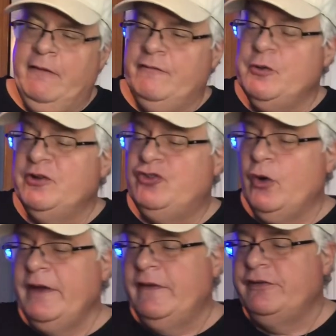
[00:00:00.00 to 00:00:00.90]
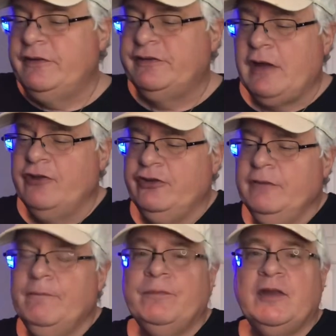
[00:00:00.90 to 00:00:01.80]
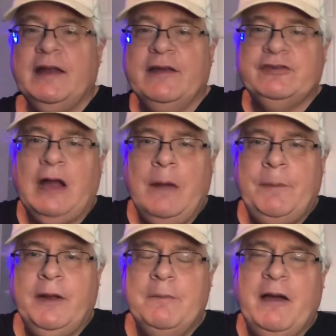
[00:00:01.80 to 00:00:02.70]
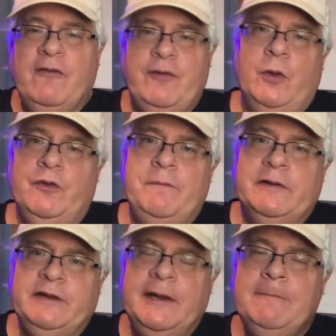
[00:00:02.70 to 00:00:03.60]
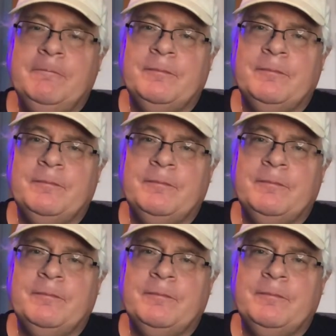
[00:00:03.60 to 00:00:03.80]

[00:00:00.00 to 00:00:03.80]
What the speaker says: If you enjoyed this discussion, today's topic about vulnerability